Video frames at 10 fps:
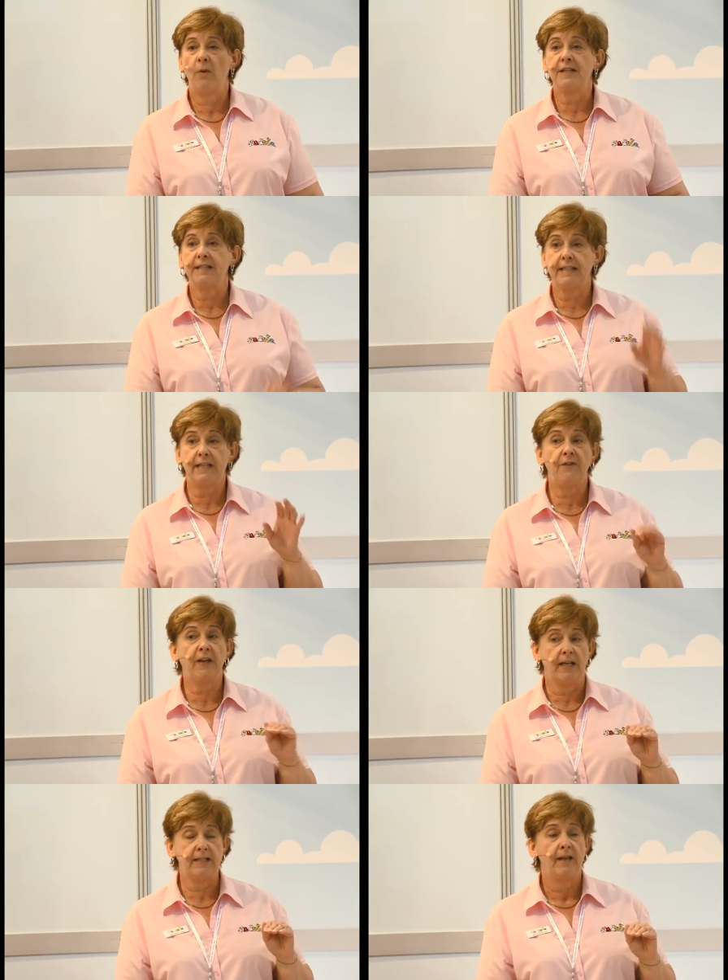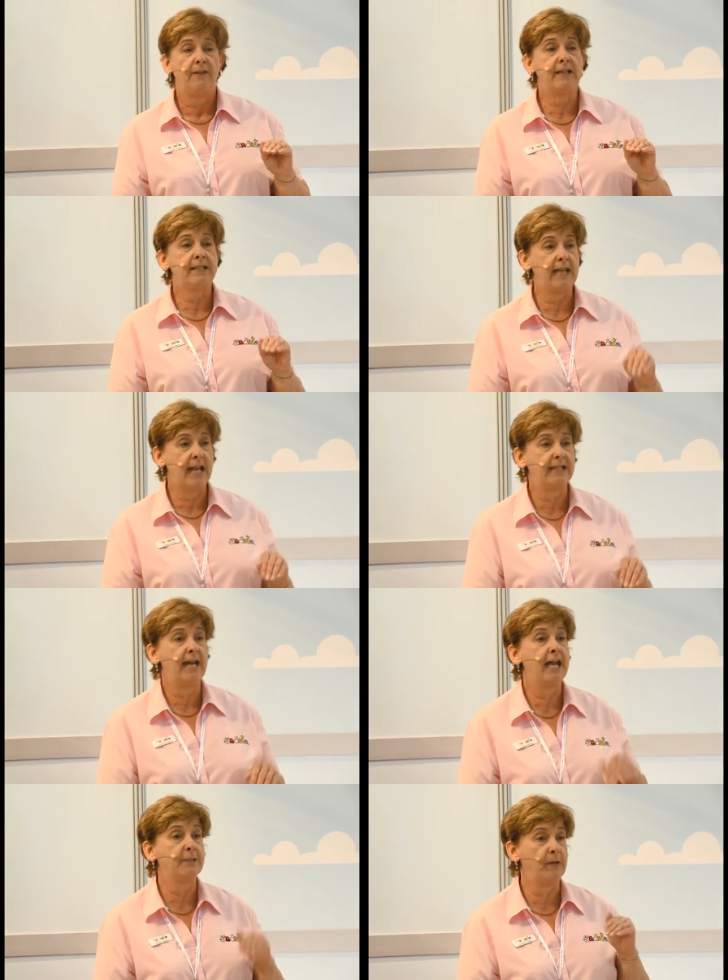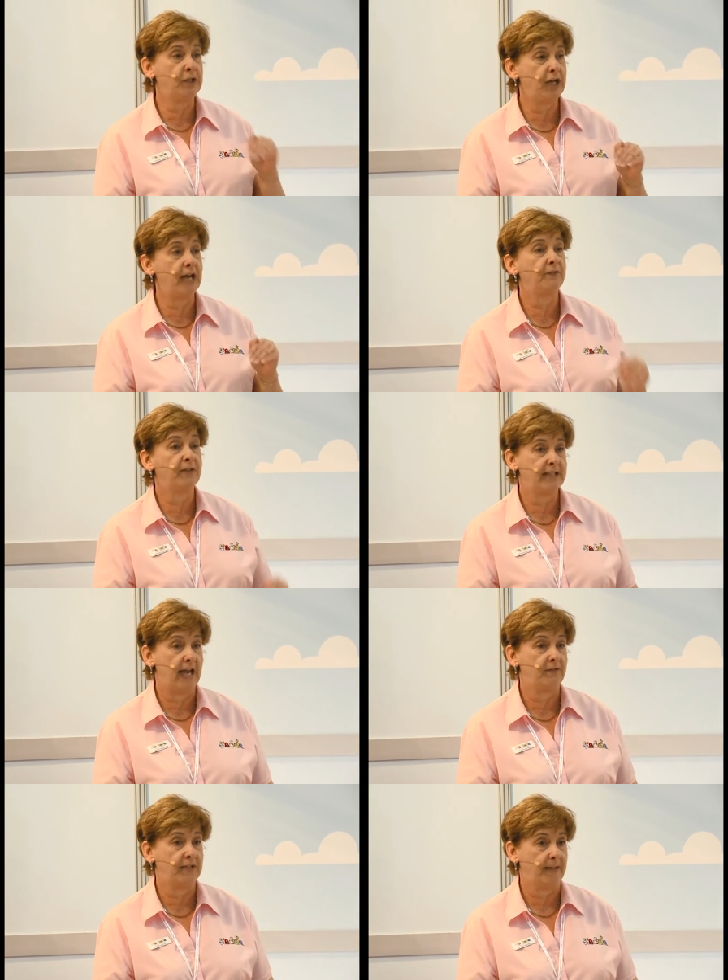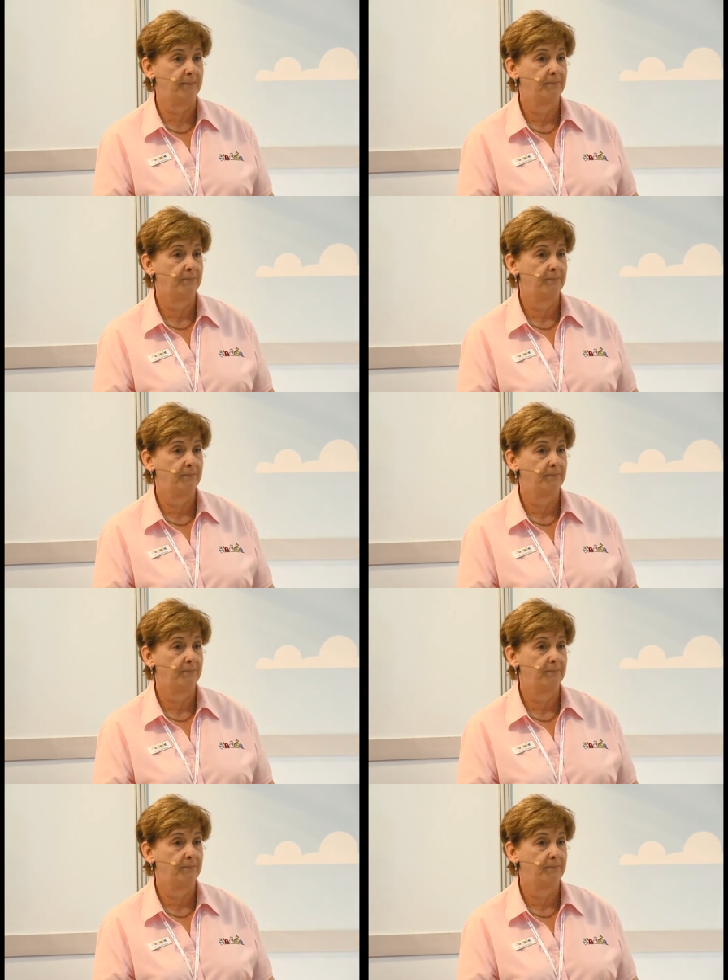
with a certificate that says it has been checked for safety.